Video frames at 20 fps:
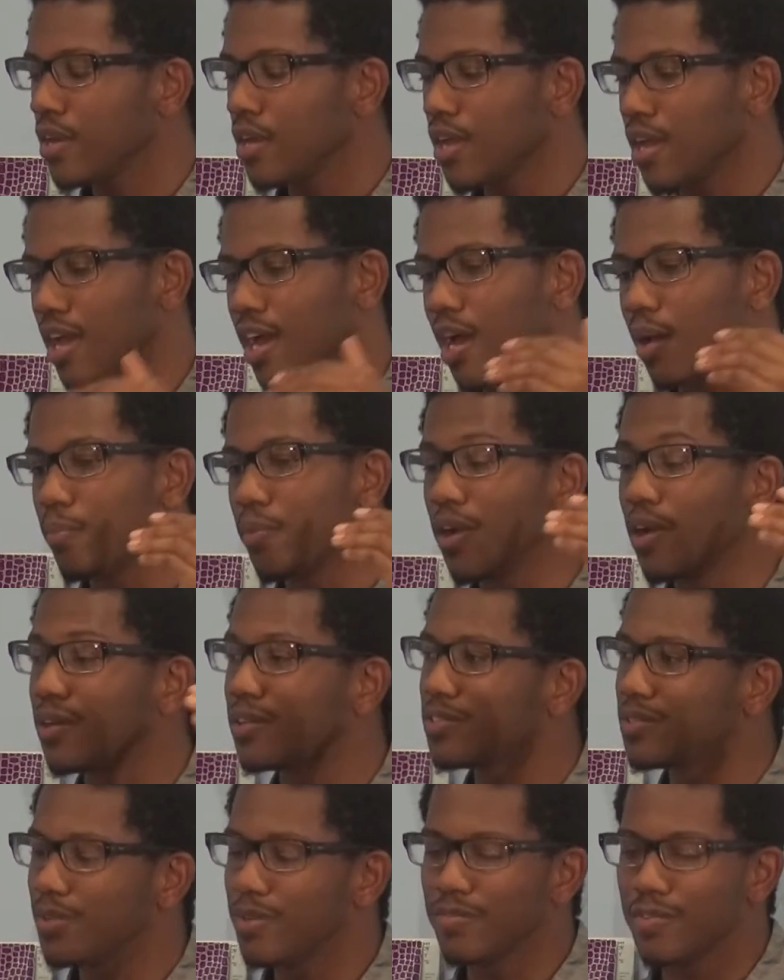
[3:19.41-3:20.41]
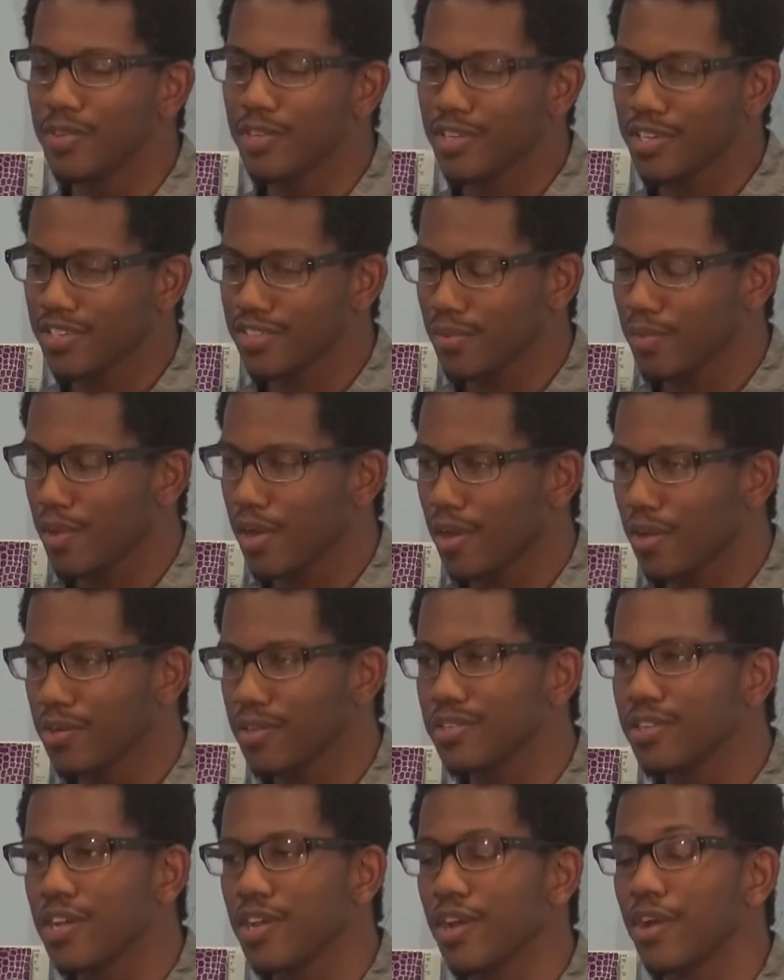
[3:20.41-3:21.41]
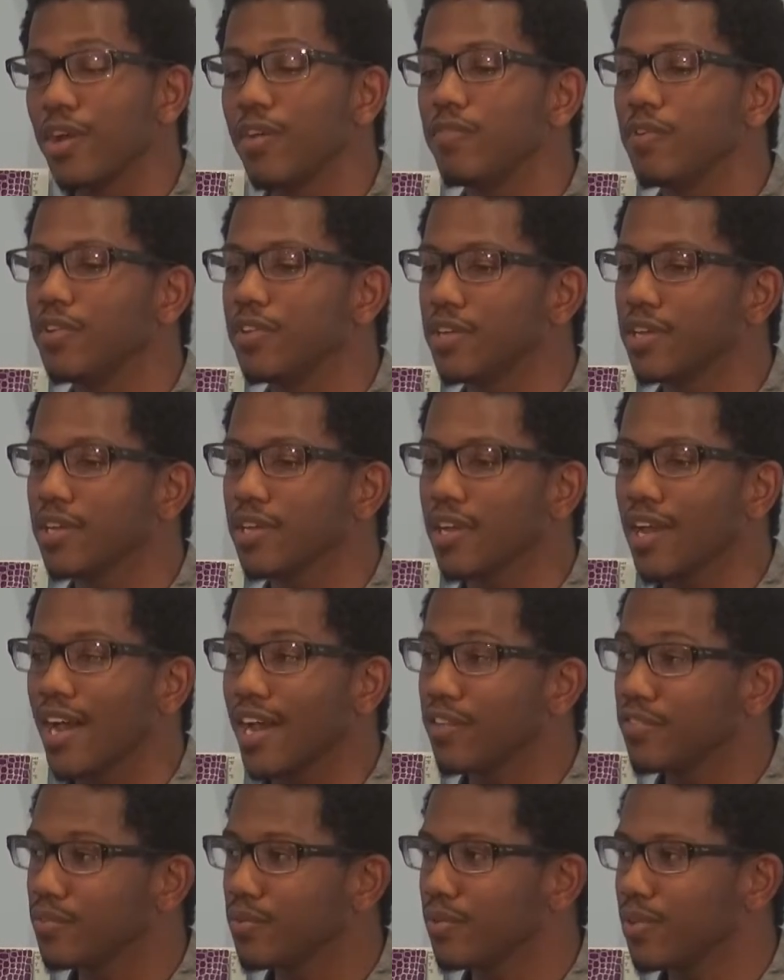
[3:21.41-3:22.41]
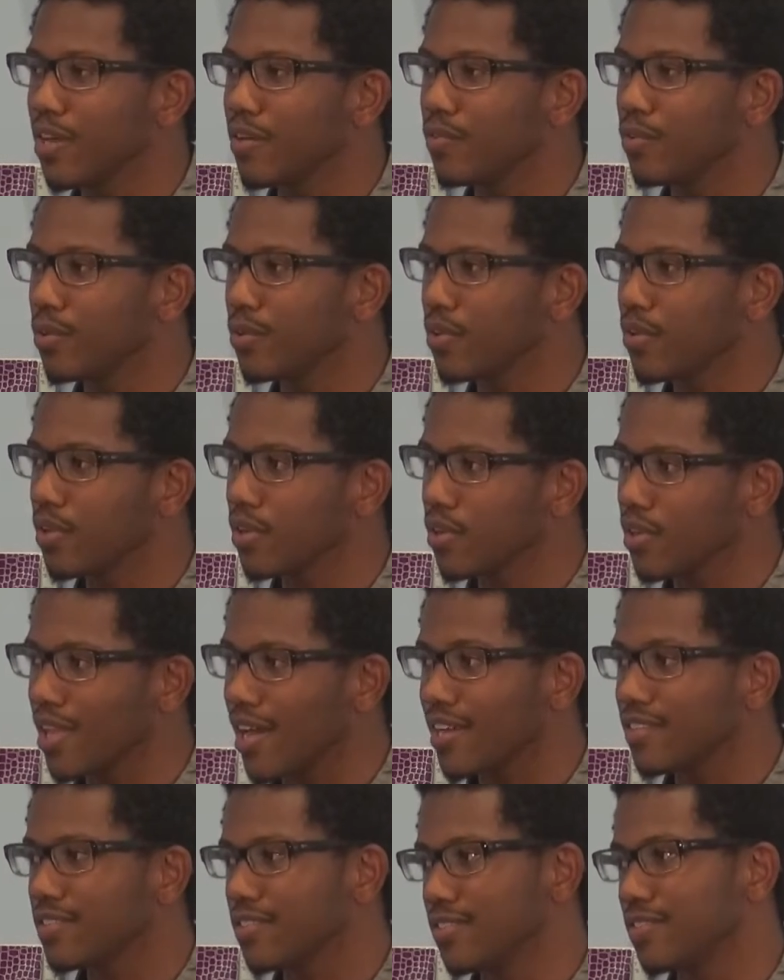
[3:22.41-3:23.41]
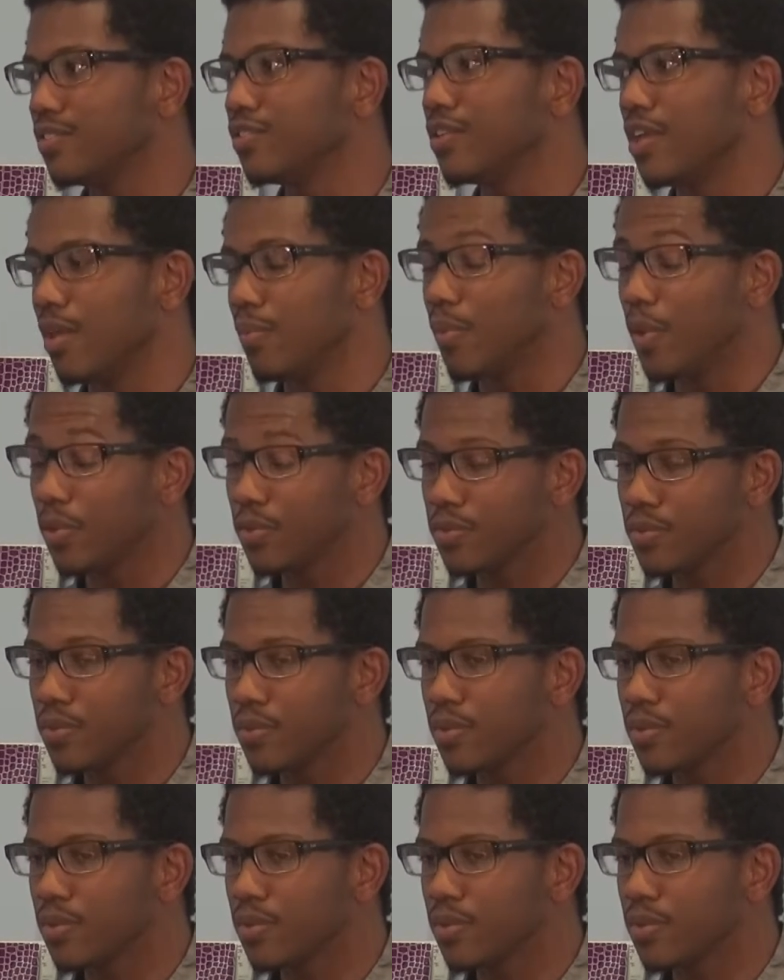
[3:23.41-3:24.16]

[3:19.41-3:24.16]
and also if you took some college or if you took high school level classes in middle school,